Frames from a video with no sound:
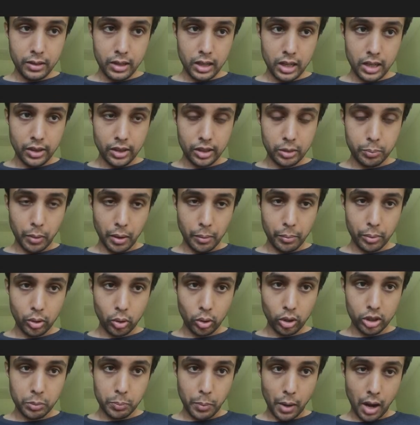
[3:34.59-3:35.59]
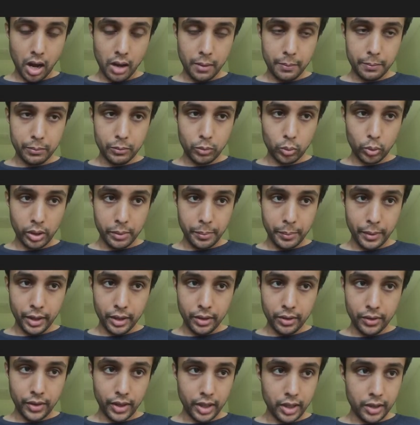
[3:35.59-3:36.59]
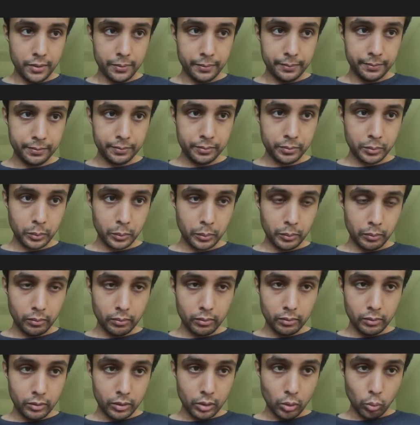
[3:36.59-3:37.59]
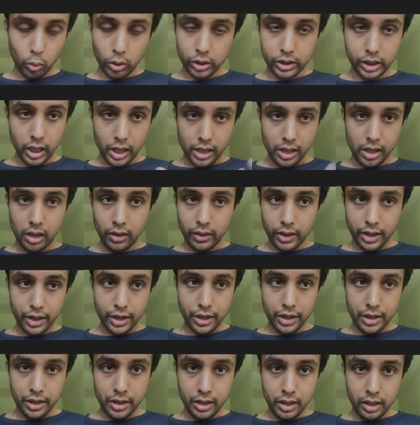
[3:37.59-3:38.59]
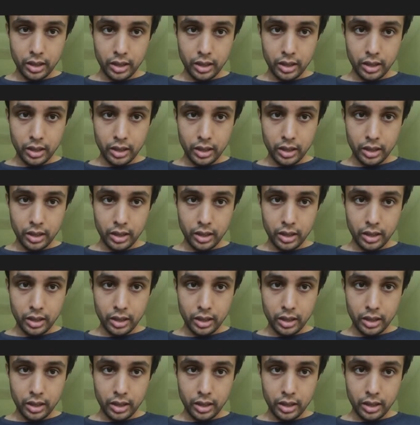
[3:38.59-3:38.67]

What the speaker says: in this BumperCoins bot repo, then we're done already.